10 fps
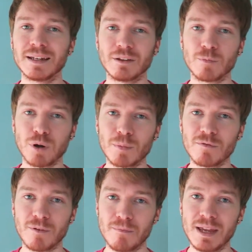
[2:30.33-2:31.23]
Now the
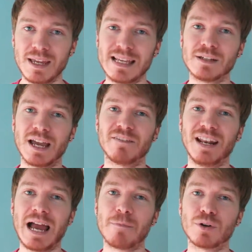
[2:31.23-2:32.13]
problem for me is I have
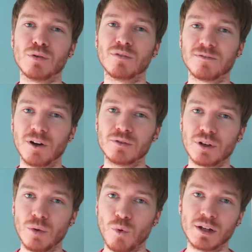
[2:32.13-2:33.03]
an app called
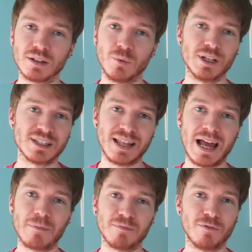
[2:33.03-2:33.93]
Photo Wonder, which is an
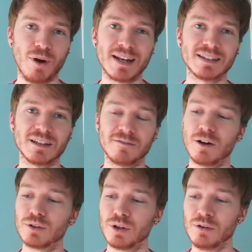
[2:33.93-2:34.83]
app for editing
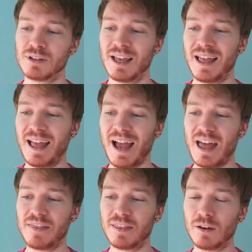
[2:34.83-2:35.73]
photos,
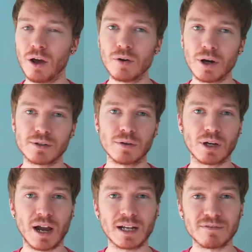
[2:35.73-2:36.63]
and the logos
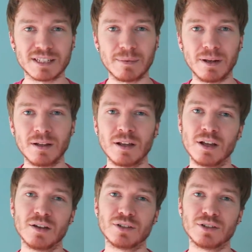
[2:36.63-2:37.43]
look kind of similar.